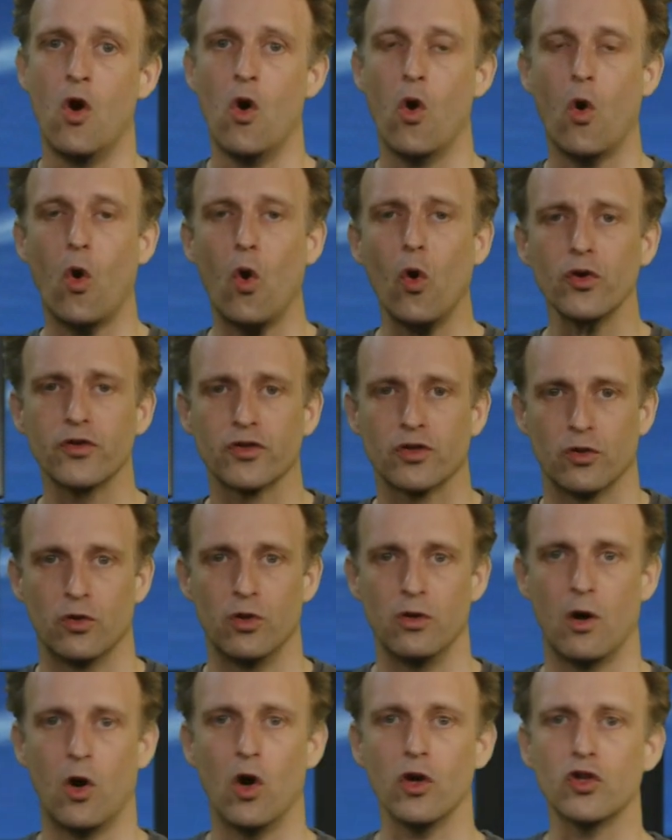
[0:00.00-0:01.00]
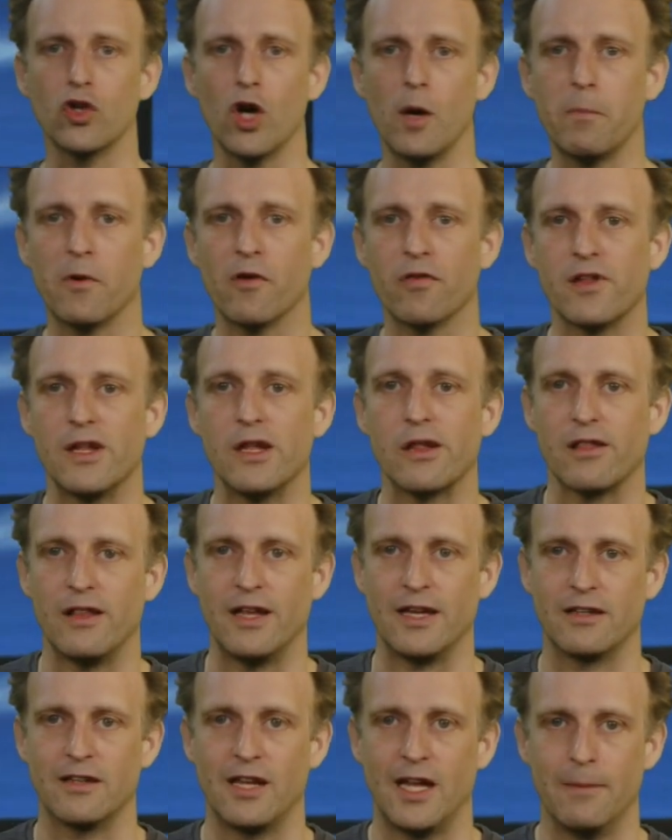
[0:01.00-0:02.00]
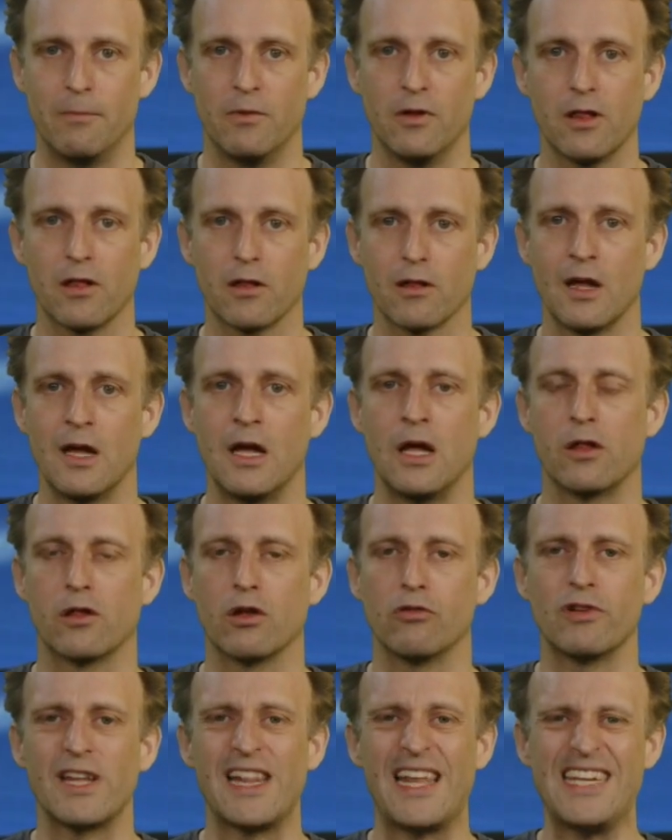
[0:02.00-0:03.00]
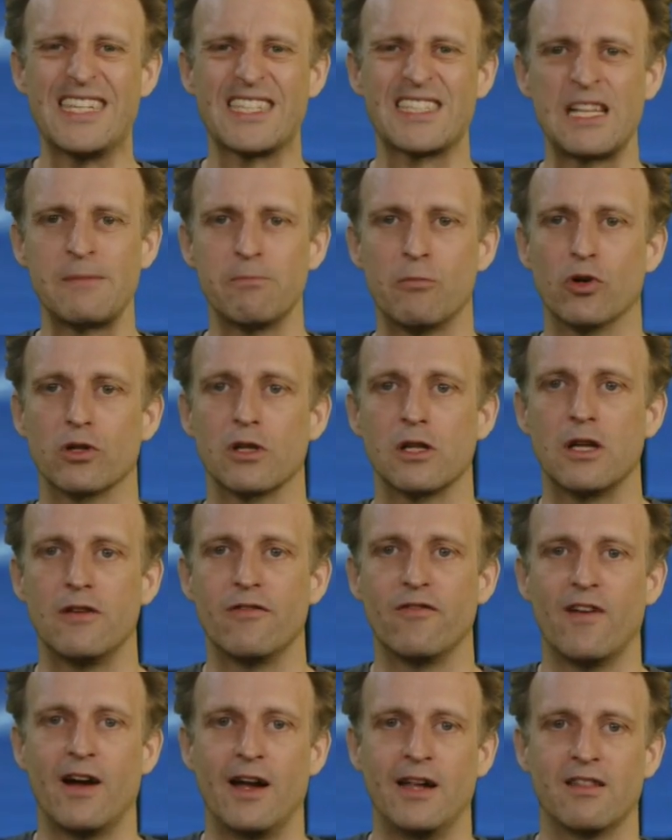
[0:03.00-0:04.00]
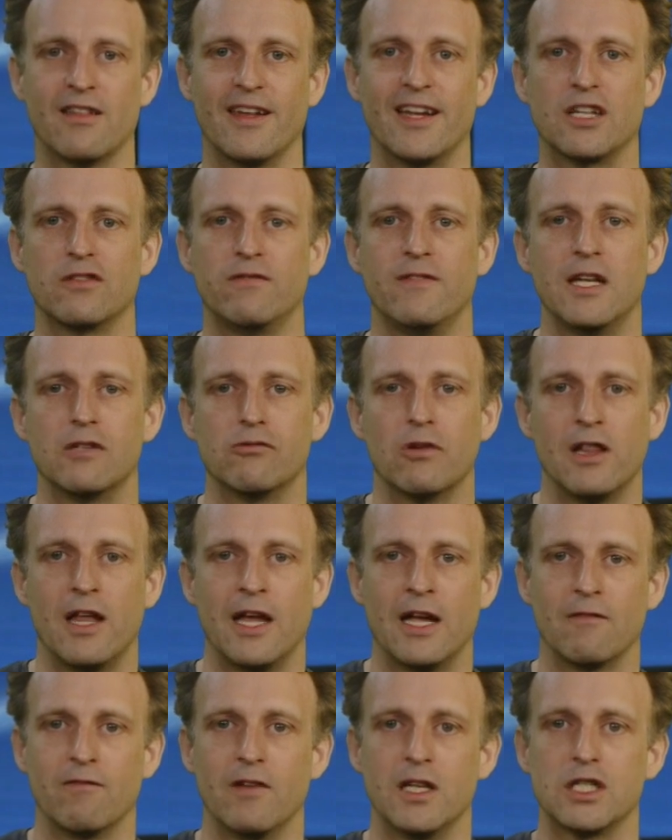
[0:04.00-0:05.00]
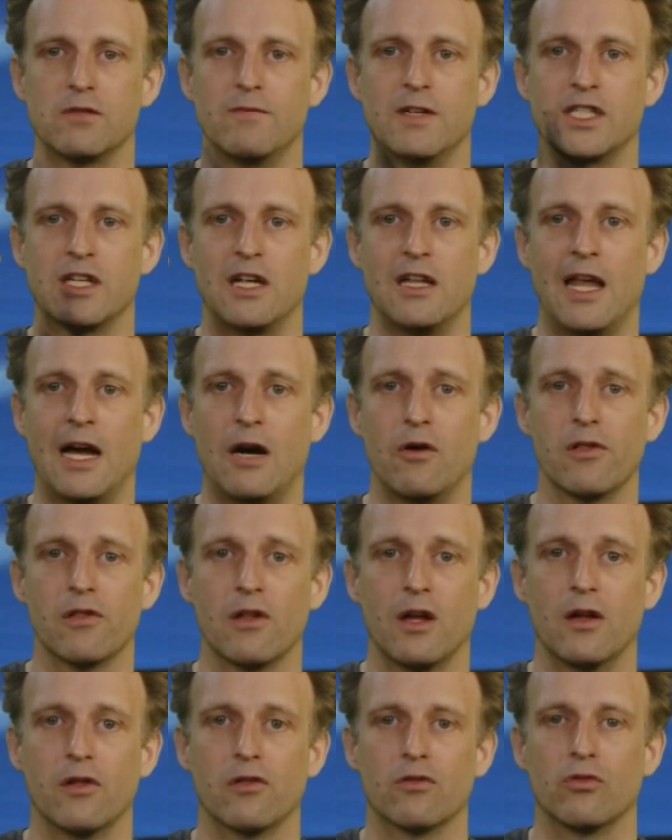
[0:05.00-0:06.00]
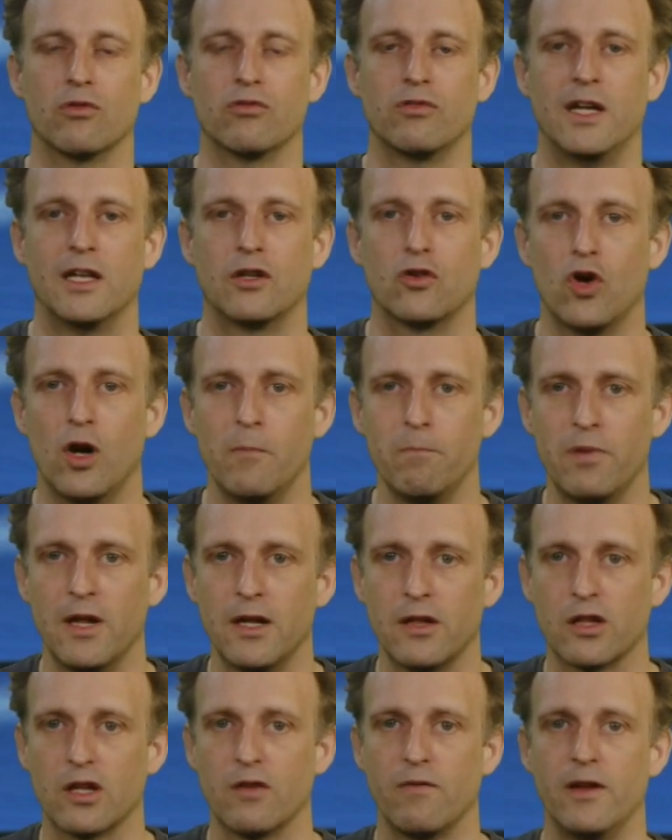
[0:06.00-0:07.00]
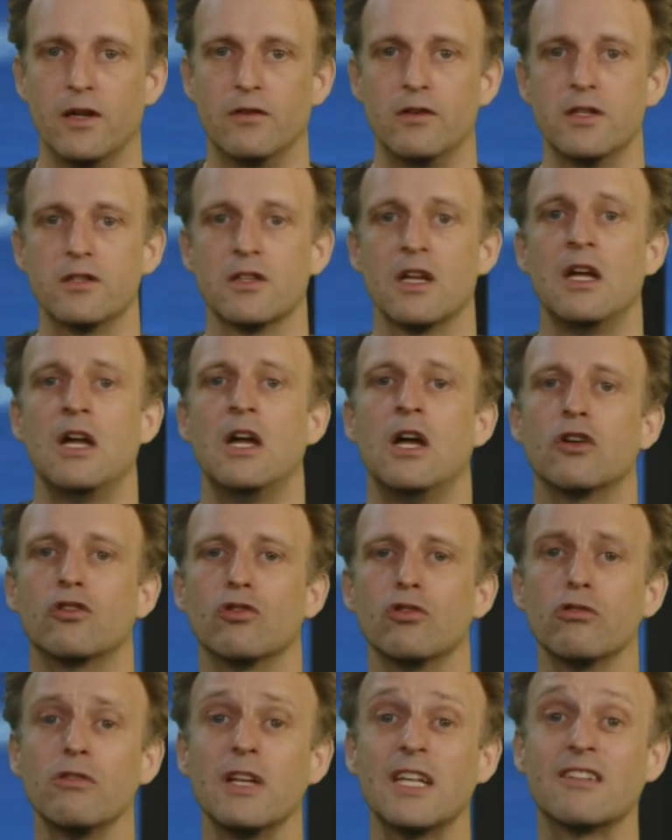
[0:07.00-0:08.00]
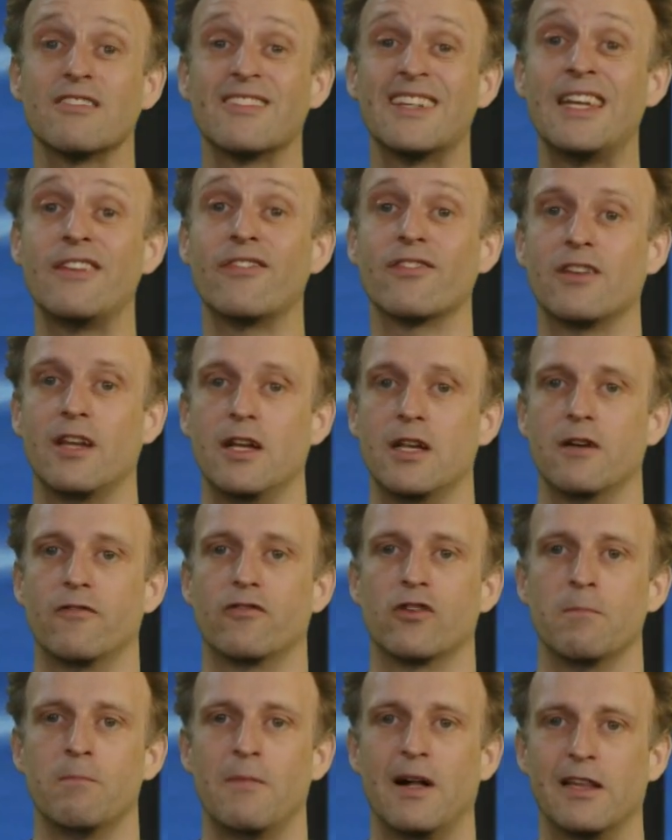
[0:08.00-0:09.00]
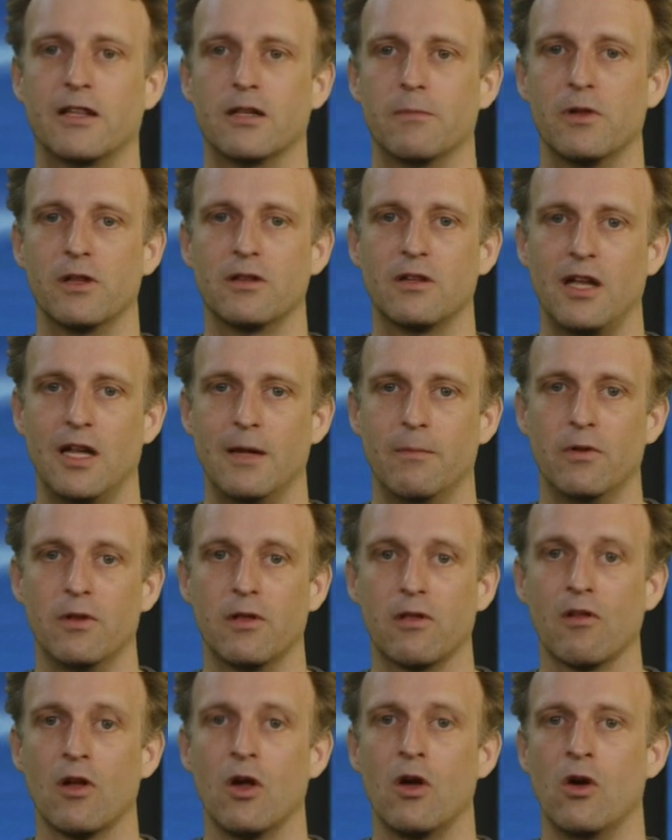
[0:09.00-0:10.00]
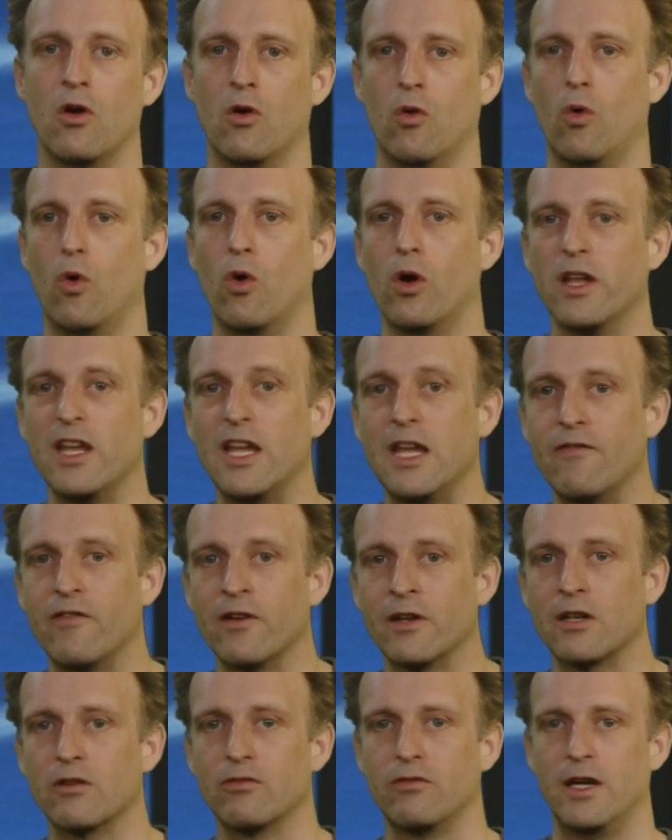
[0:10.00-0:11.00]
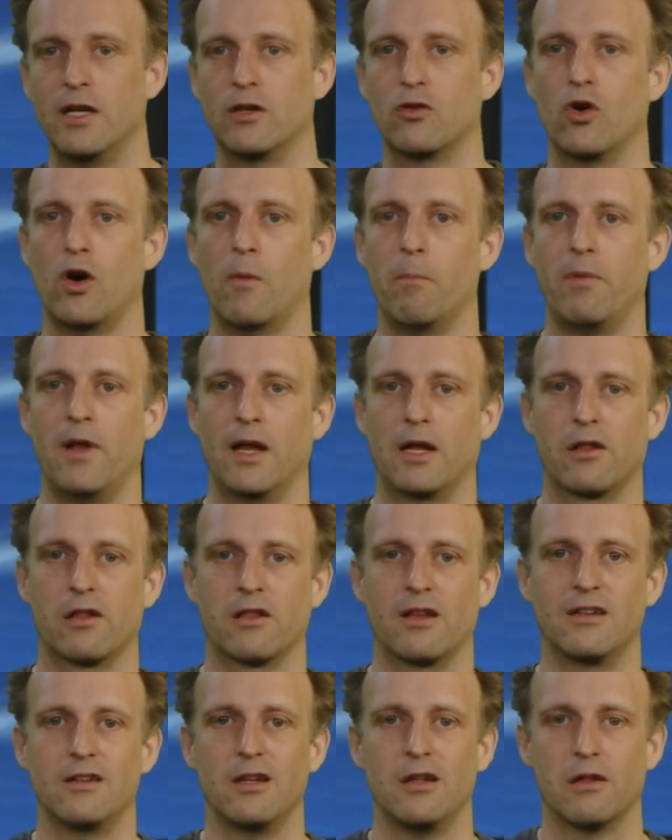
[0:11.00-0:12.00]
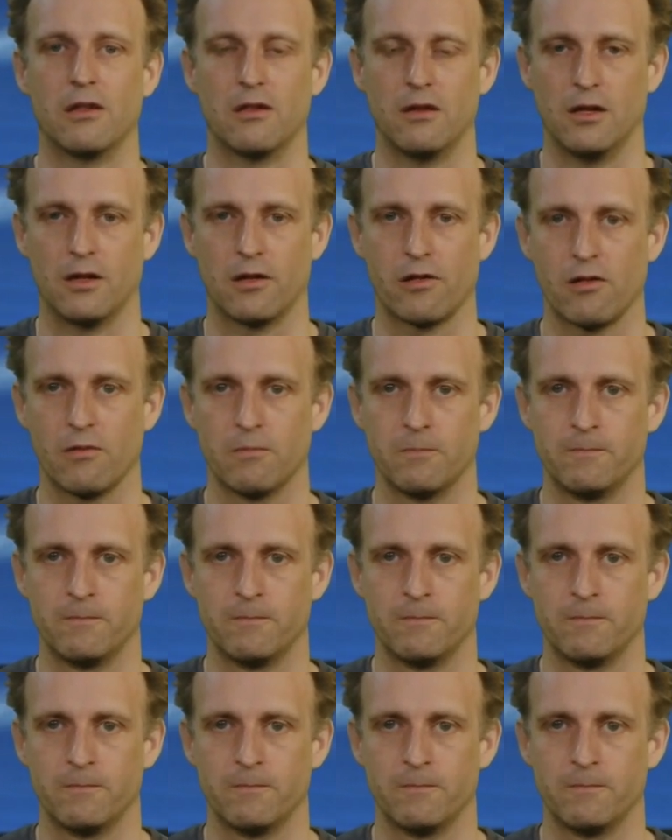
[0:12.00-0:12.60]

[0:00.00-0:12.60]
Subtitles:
Also, on top of these linked tables, the relational model defines a query language which allows us to create complex queries to retrieve data from multiple tables or even create complex statistics.